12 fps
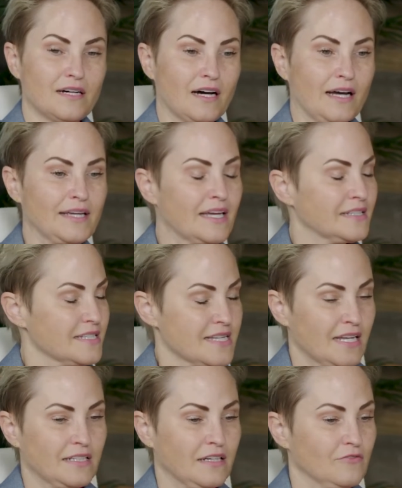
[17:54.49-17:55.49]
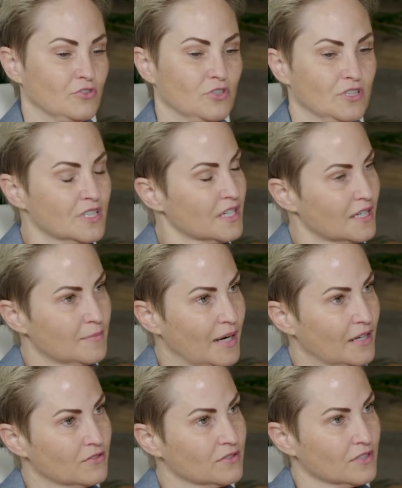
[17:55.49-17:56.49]
can't say enough good
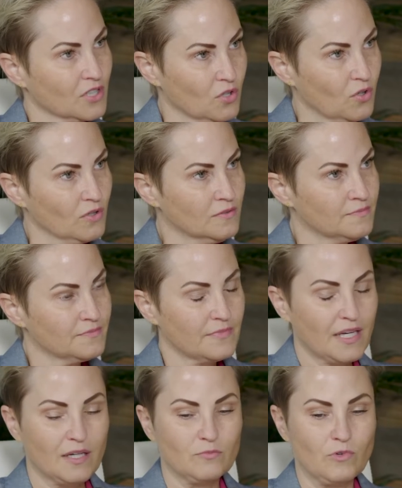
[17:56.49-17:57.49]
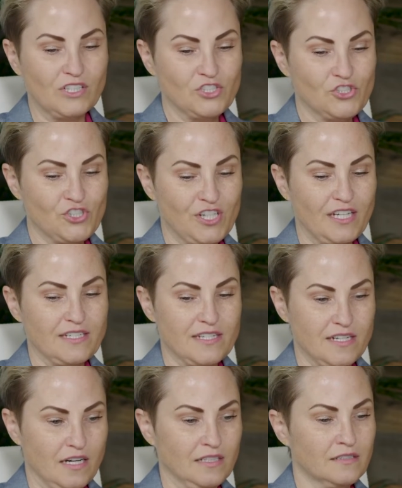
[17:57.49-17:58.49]
about Nicole and what she has
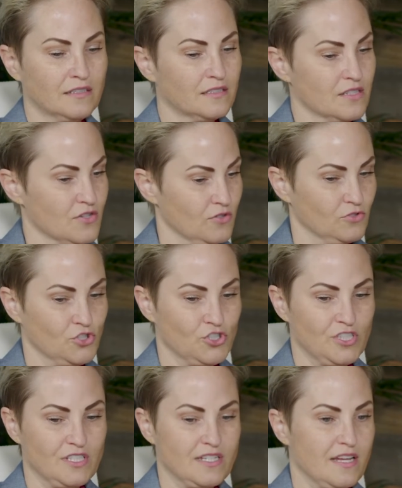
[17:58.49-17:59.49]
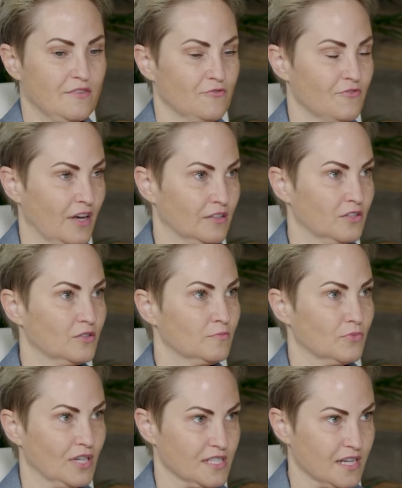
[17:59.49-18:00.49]
done. So she is a fellow
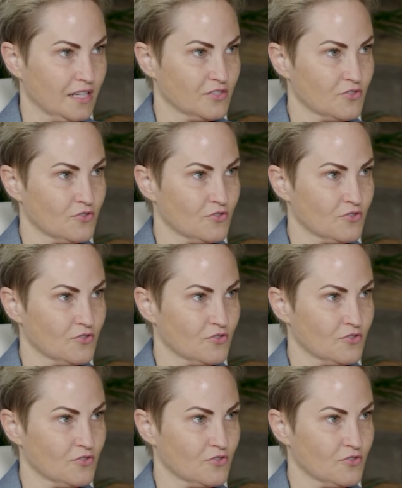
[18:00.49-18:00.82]
breast cancer